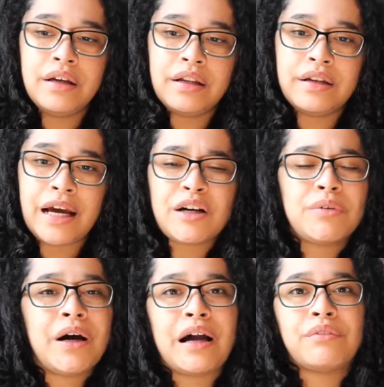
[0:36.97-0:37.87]

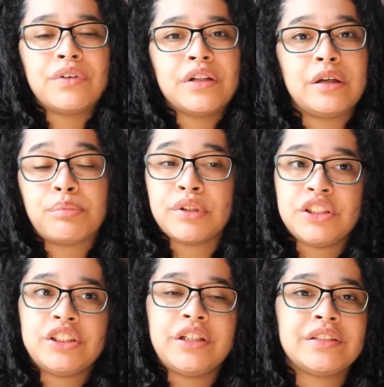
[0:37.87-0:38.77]
now I really
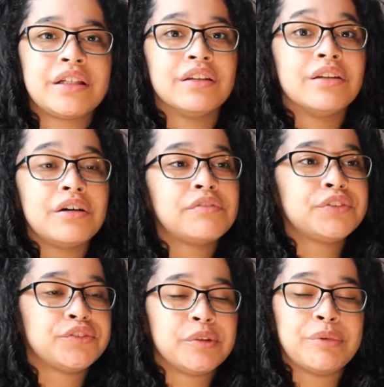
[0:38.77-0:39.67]
appreciate and love
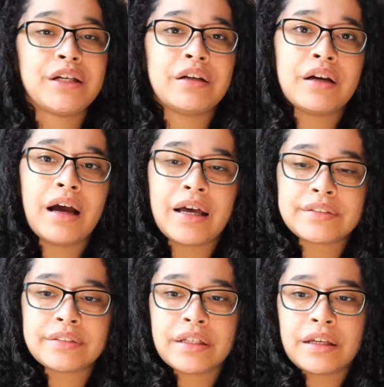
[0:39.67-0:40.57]
streaming
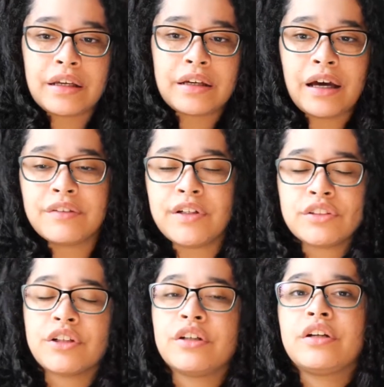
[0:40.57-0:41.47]
as a kind of
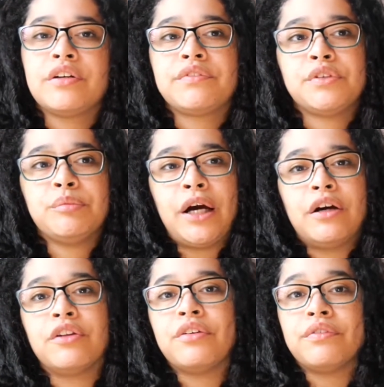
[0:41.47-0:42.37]
alternative to my
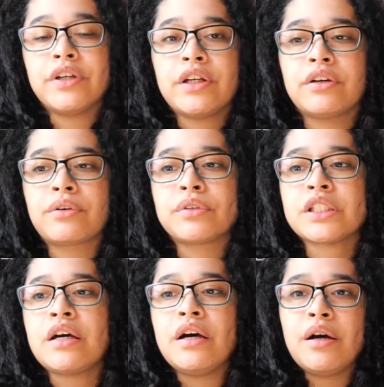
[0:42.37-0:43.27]
other videos
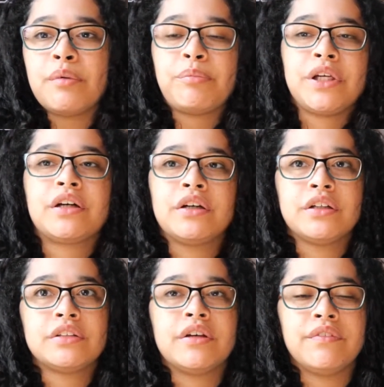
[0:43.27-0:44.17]

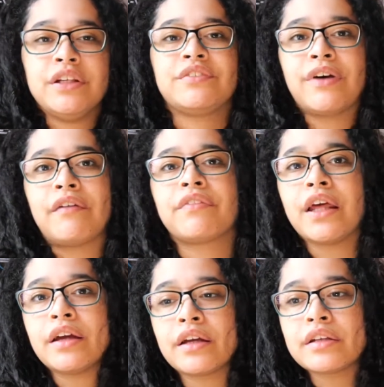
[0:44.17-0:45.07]
because of these 5
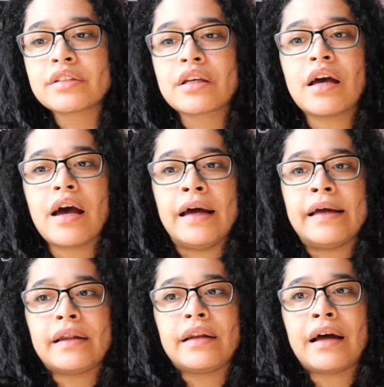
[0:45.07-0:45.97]
things
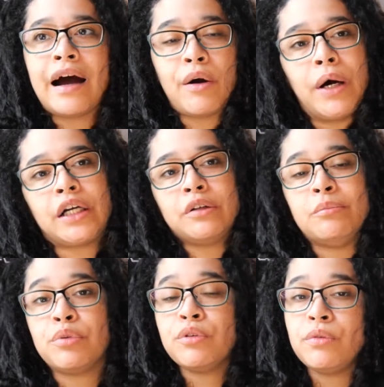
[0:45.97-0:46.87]
and how I could
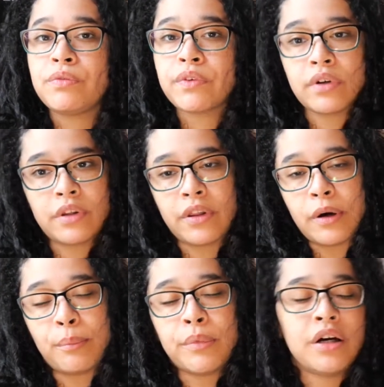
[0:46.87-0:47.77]
improve them